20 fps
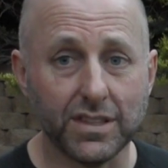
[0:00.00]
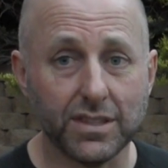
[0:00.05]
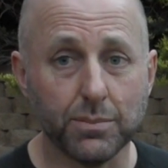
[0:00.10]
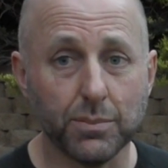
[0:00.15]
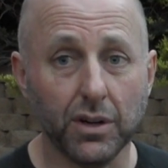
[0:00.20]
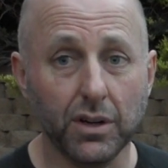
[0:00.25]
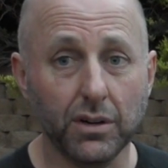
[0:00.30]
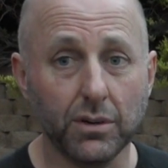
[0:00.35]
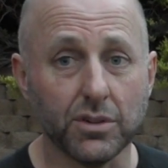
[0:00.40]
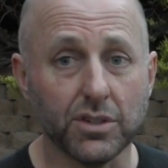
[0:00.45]

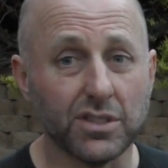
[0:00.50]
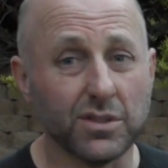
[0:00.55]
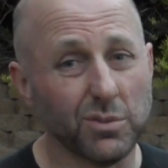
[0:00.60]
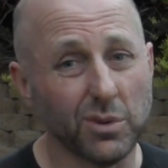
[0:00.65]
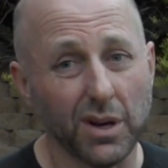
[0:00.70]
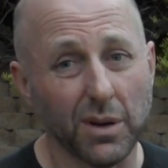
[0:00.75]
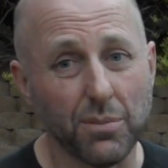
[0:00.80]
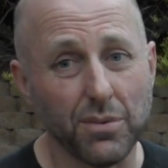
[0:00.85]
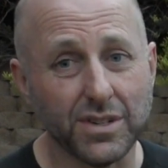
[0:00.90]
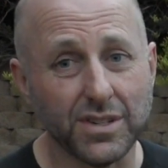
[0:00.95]
bow, which is
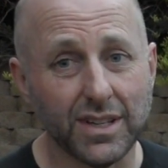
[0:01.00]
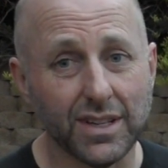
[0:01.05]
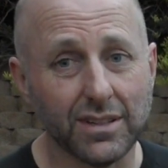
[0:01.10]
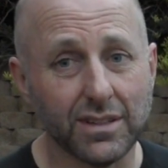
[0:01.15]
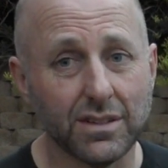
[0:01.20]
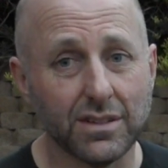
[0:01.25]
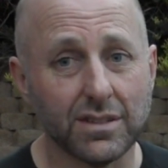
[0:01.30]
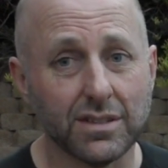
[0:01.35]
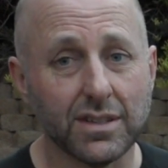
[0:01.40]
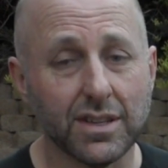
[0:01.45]
what I
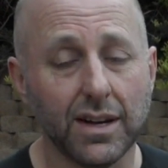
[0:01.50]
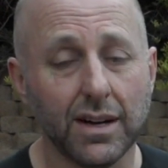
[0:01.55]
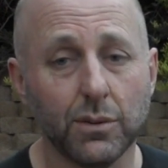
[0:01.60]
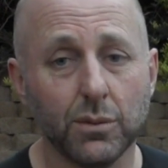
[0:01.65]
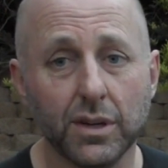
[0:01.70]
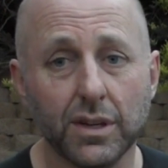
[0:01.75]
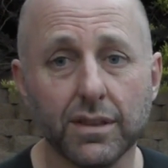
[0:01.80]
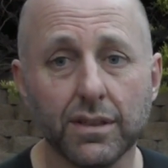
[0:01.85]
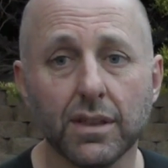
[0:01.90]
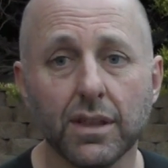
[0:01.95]
predicted to start
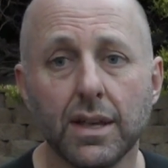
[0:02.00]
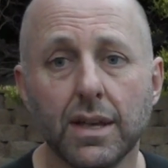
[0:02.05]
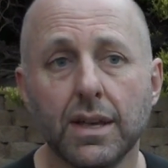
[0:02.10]
with.